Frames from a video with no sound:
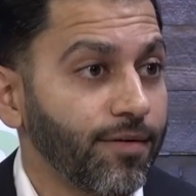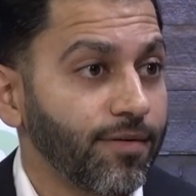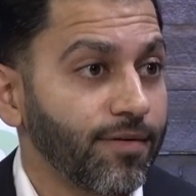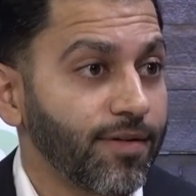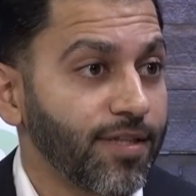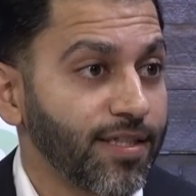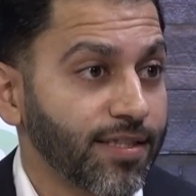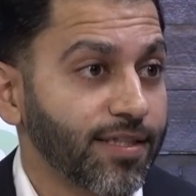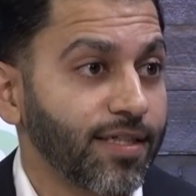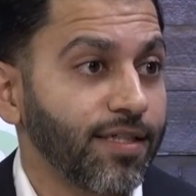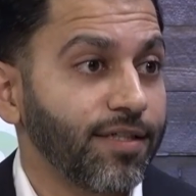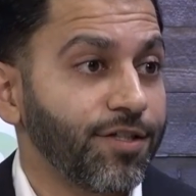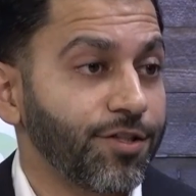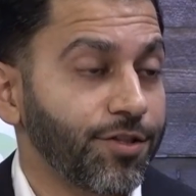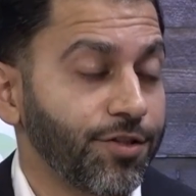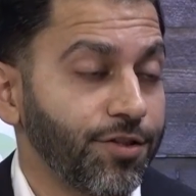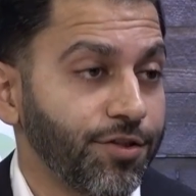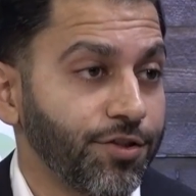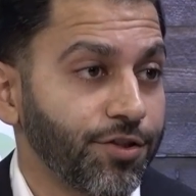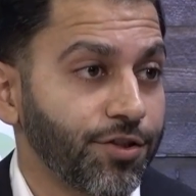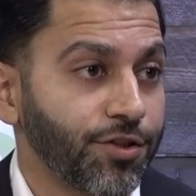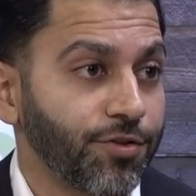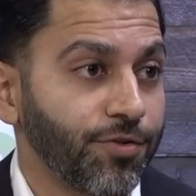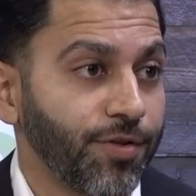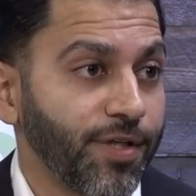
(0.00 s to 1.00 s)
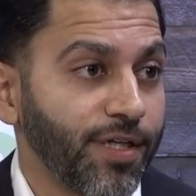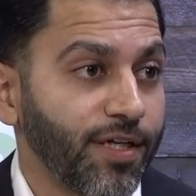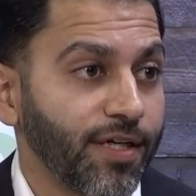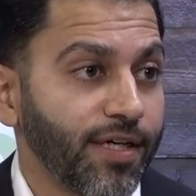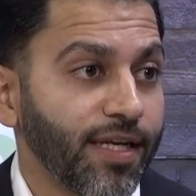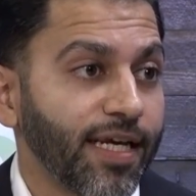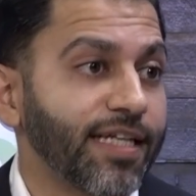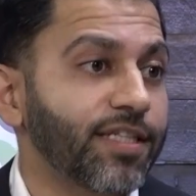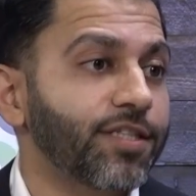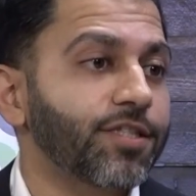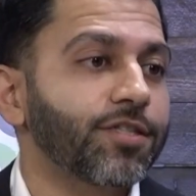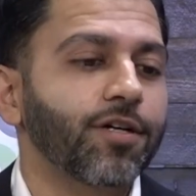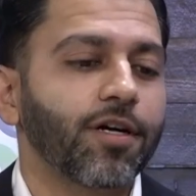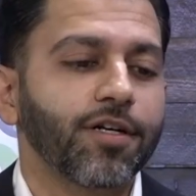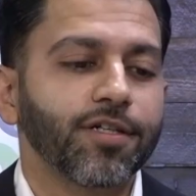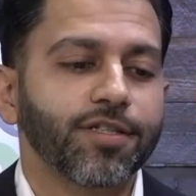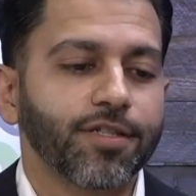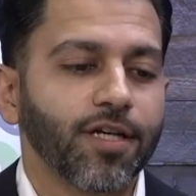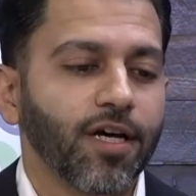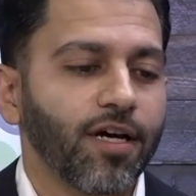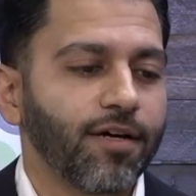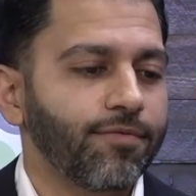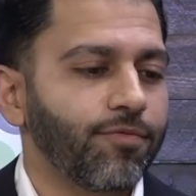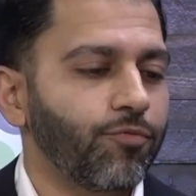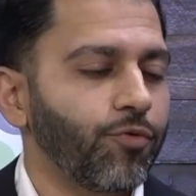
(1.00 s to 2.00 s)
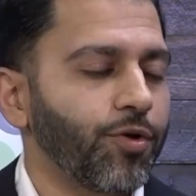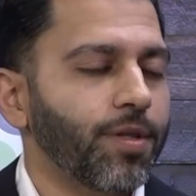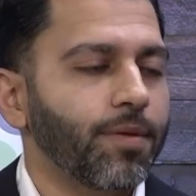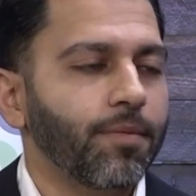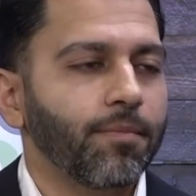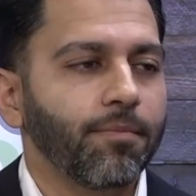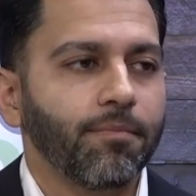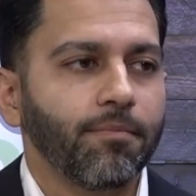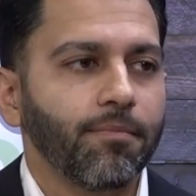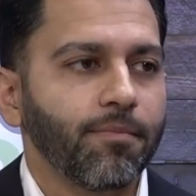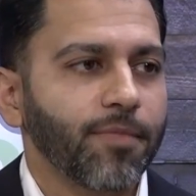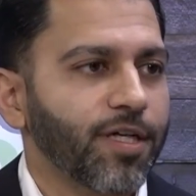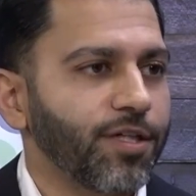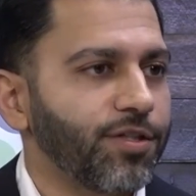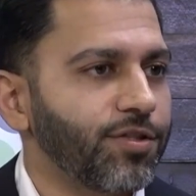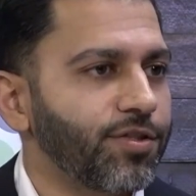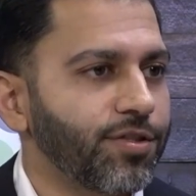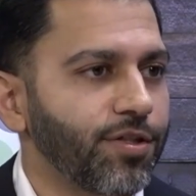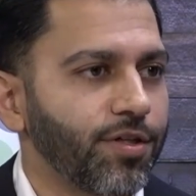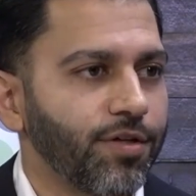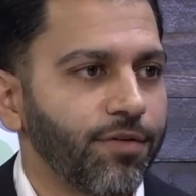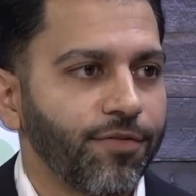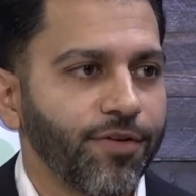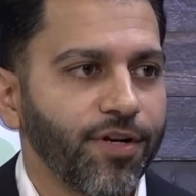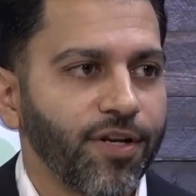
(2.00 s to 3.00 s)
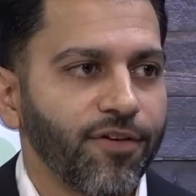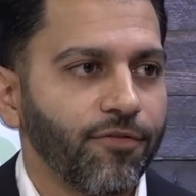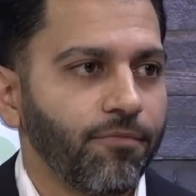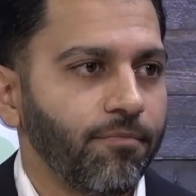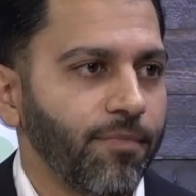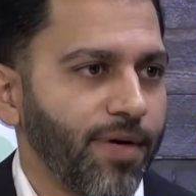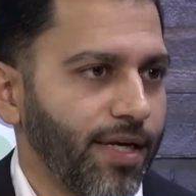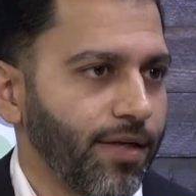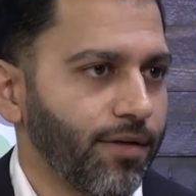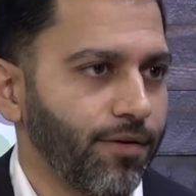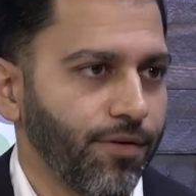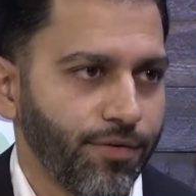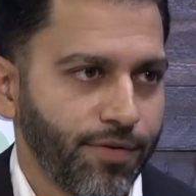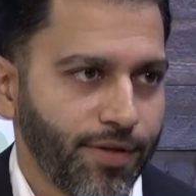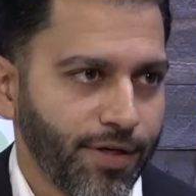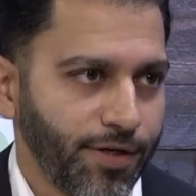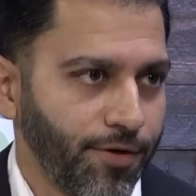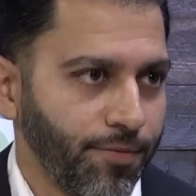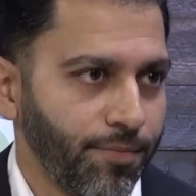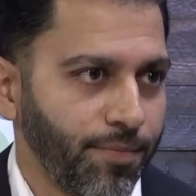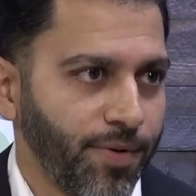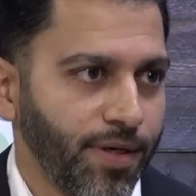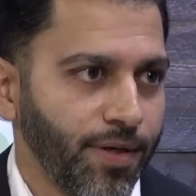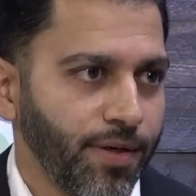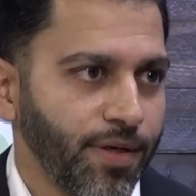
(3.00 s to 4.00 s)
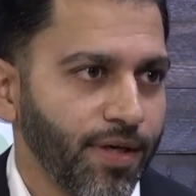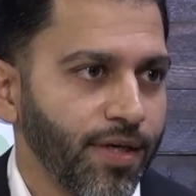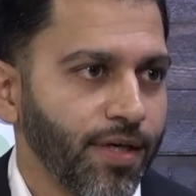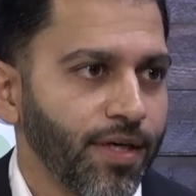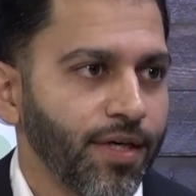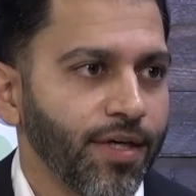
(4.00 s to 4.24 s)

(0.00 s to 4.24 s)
this condition is treated, it starts off with conservative medical therapy.